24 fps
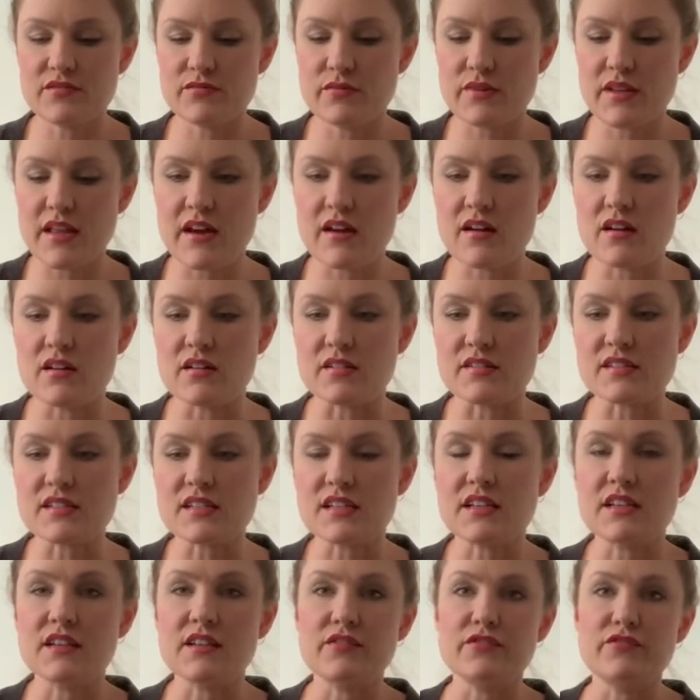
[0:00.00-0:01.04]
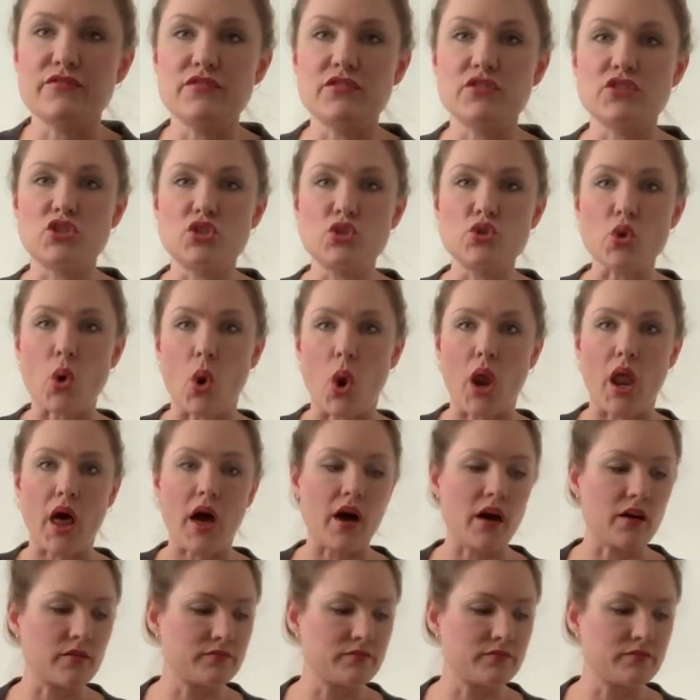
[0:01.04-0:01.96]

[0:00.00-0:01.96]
without asking for dollar.